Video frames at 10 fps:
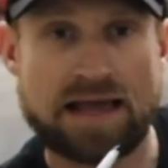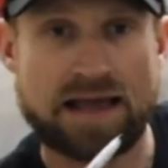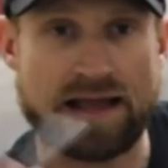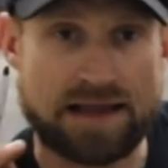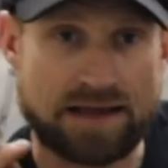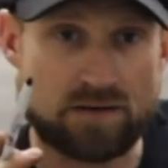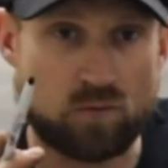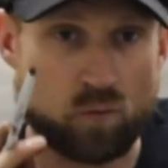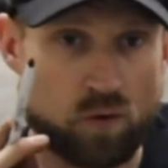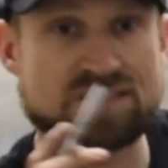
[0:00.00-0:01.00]
And
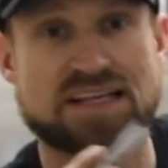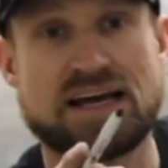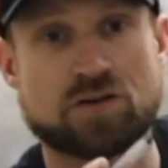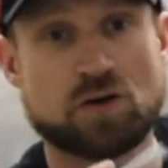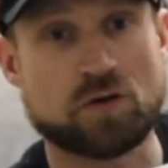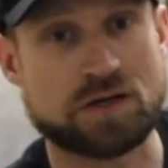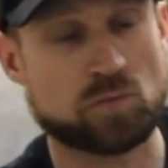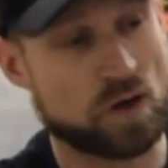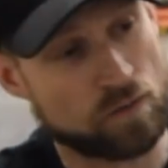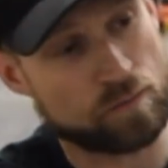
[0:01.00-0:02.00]
what is that doing?
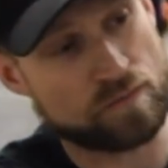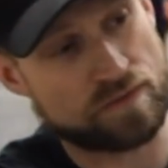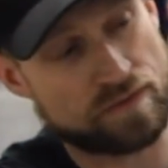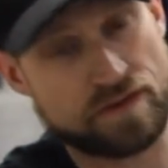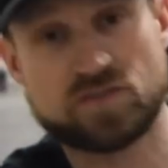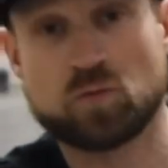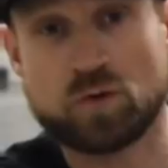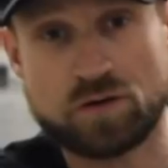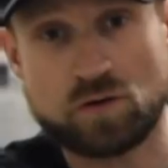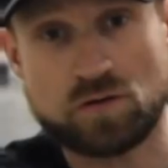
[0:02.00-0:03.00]
Well, this
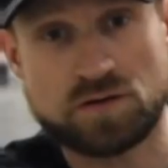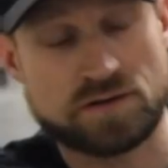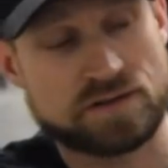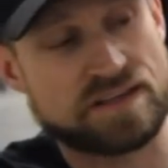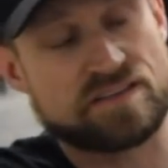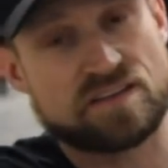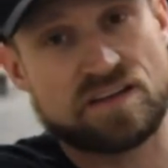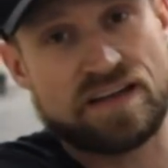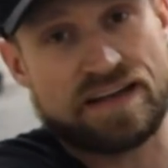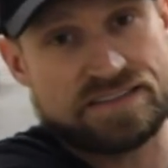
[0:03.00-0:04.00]
wheel is
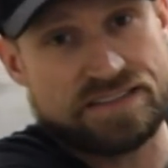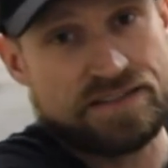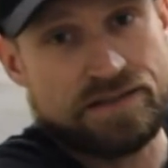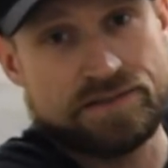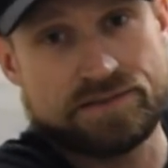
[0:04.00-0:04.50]
connected